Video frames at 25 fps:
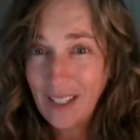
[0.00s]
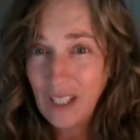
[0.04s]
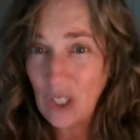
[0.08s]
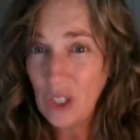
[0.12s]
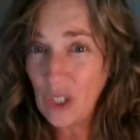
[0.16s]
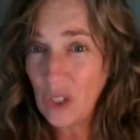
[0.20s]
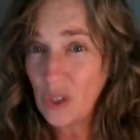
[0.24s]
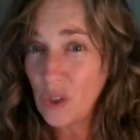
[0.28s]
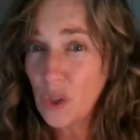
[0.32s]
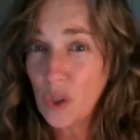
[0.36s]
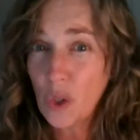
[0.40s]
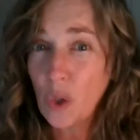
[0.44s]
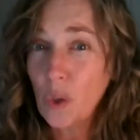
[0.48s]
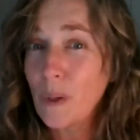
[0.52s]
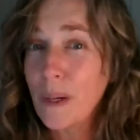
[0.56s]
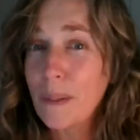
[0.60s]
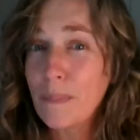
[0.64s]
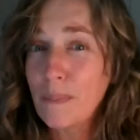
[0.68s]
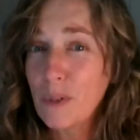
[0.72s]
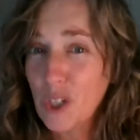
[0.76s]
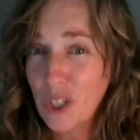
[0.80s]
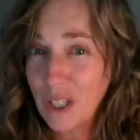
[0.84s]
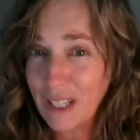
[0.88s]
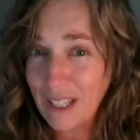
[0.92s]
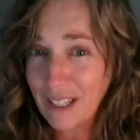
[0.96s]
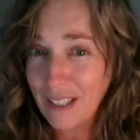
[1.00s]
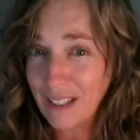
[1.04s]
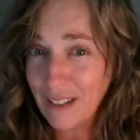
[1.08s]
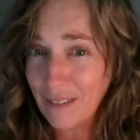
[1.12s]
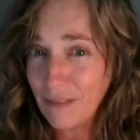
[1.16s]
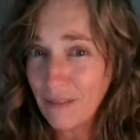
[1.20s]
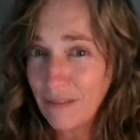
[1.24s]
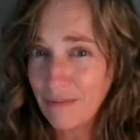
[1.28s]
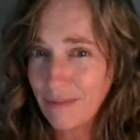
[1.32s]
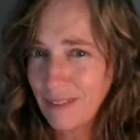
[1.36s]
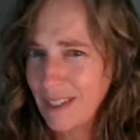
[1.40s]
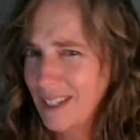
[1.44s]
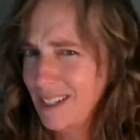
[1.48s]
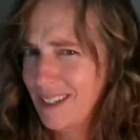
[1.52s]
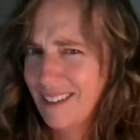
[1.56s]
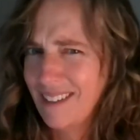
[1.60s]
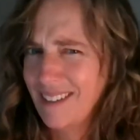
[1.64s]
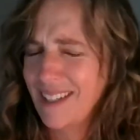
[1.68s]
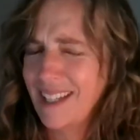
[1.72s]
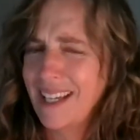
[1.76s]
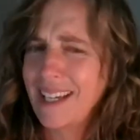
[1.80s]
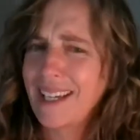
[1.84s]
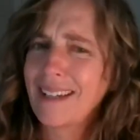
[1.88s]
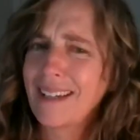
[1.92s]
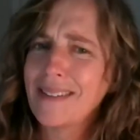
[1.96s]
description of
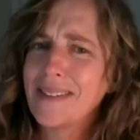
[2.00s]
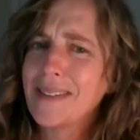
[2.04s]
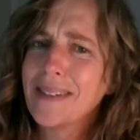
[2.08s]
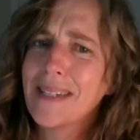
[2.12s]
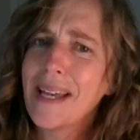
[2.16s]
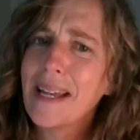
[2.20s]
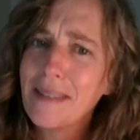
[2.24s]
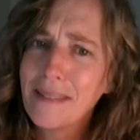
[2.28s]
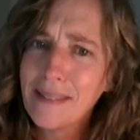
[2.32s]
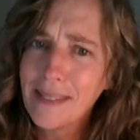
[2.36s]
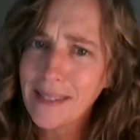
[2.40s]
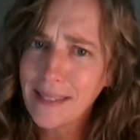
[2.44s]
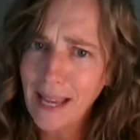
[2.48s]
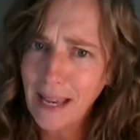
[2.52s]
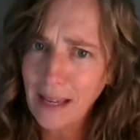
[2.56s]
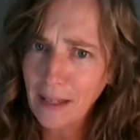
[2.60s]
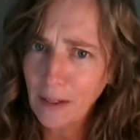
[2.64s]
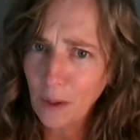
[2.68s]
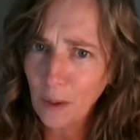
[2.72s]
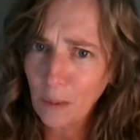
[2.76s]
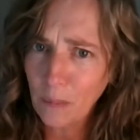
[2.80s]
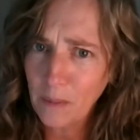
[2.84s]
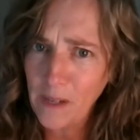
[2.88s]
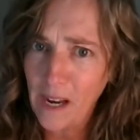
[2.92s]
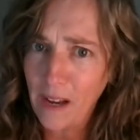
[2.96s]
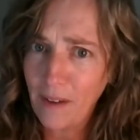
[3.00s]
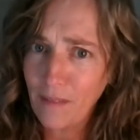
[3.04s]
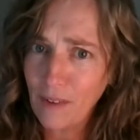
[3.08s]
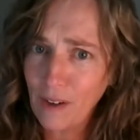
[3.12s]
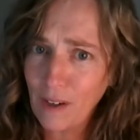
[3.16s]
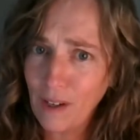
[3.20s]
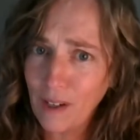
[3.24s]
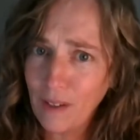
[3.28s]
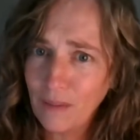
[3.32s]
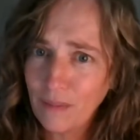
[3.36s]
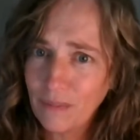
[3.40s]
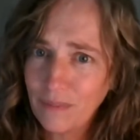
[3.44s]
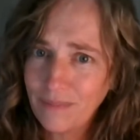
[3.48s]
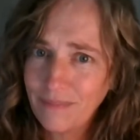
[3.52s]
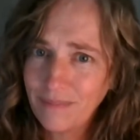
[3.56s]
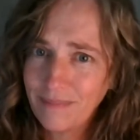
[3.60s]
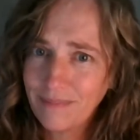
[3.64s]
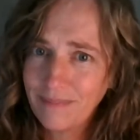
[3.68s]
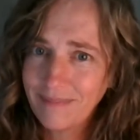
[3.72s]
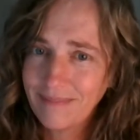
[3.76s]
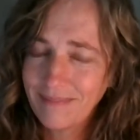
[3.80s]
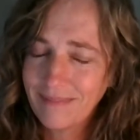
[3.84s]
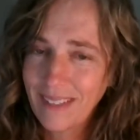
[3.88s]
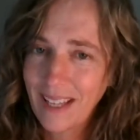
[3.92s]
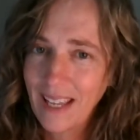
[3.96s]
like a sunset or whatever.
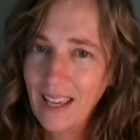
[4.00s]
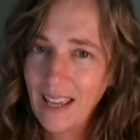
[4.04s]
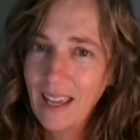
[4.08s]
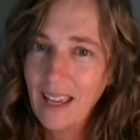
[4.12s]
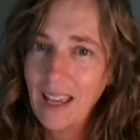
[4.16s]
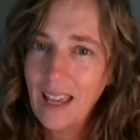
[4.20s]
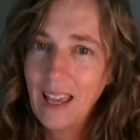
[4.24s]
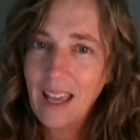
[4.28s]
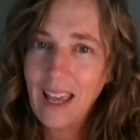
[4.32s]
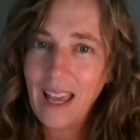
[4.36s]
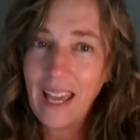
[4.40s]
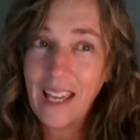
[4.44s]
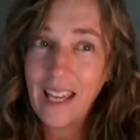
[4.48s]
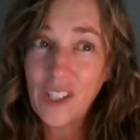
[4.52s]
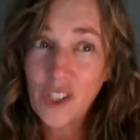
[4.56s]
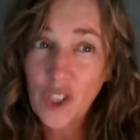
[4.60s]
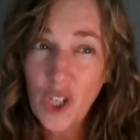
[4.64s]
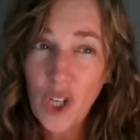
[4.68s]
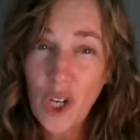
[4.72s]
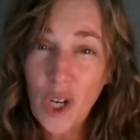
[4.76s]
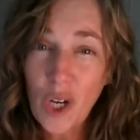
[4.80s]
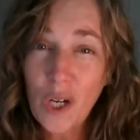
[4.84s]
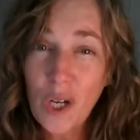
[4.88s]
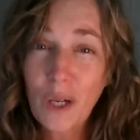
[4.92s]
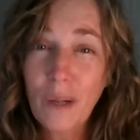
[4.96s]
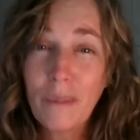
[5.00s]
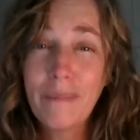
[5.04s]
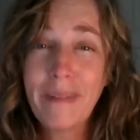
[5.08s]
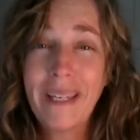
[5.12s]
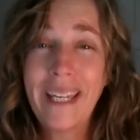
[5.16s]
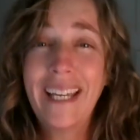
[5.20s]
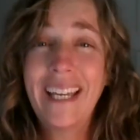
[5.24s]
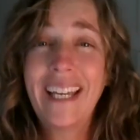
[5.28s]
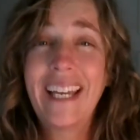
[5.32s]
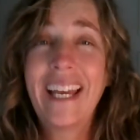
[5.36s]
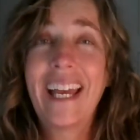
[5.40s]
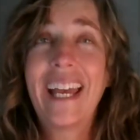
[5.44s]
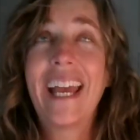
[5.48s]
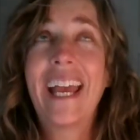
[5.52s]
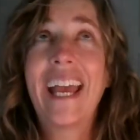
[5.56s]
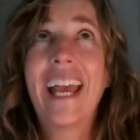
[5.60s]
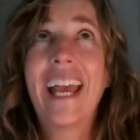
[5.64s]
It took me